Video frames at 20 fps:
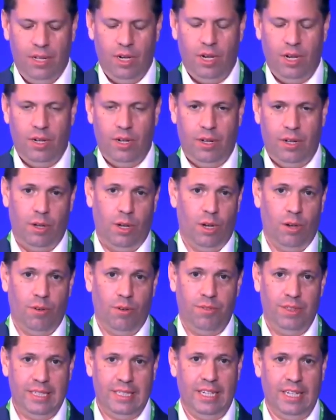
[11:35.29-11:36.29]

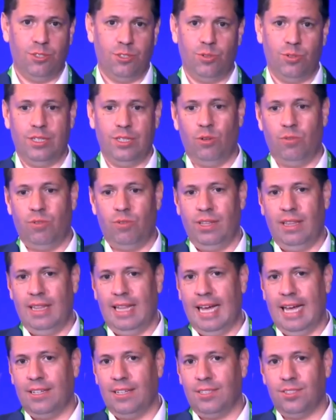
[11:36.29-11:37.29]
of the district over the
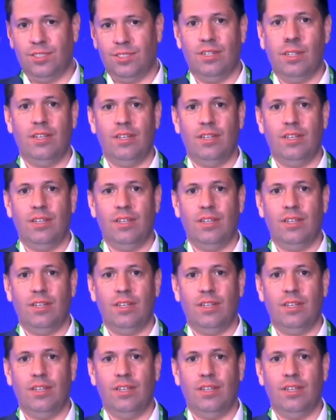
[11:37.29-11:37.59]
last